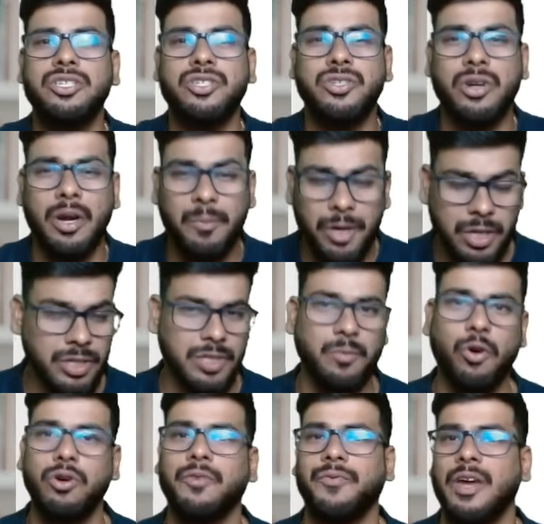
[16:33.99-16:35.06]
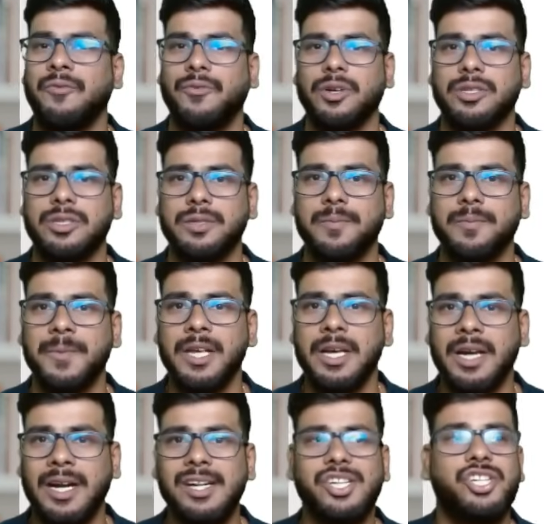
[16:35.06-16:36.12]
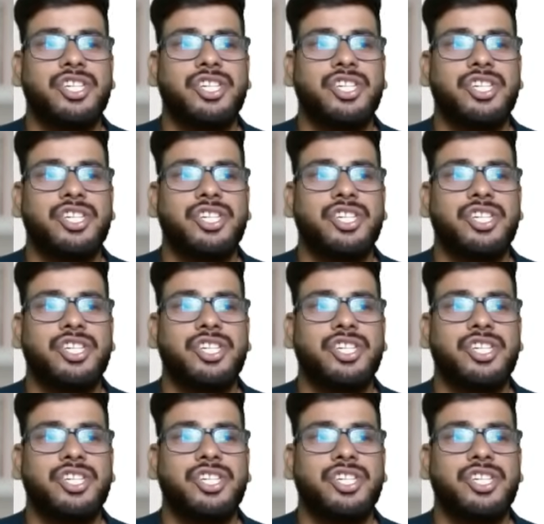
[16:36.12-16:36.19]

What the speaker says: tremendous amount of efforts, right?